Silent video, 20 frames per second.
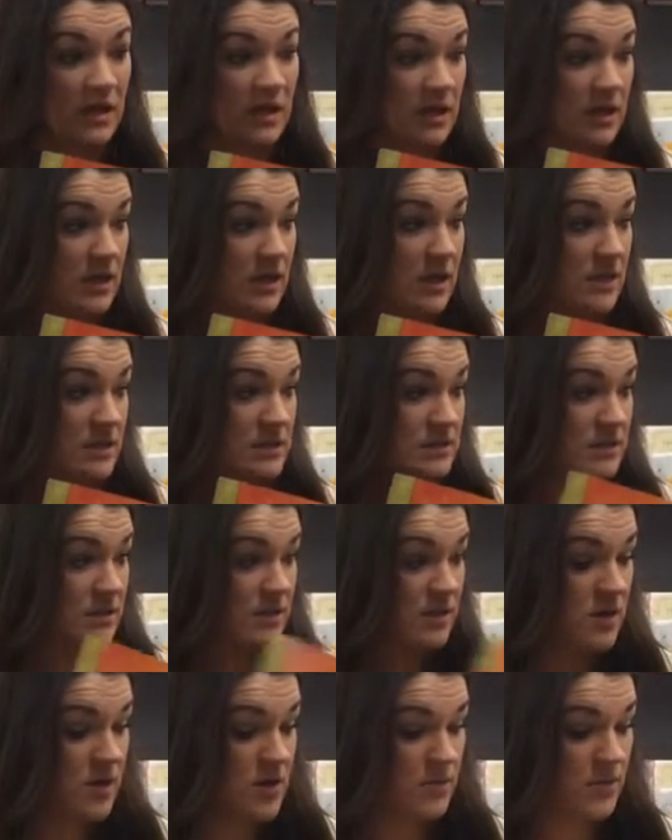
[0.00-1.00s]
good, is
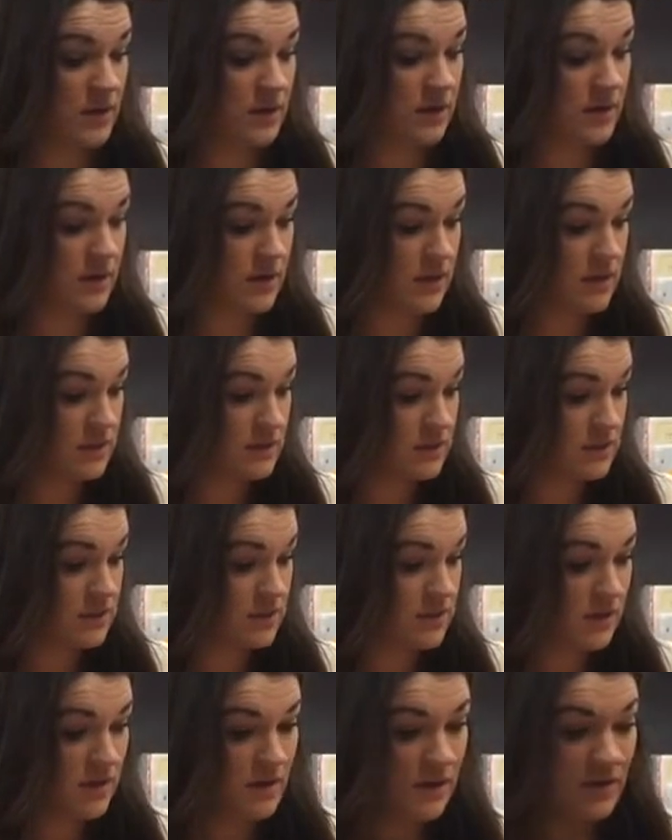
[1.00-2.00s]
it? Oh my goodness.
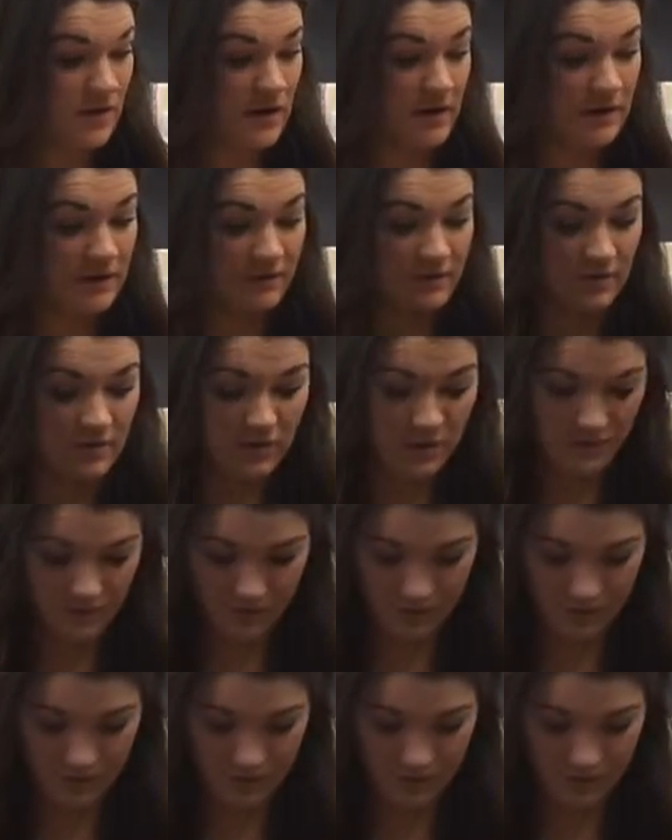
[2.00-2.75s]
And if you look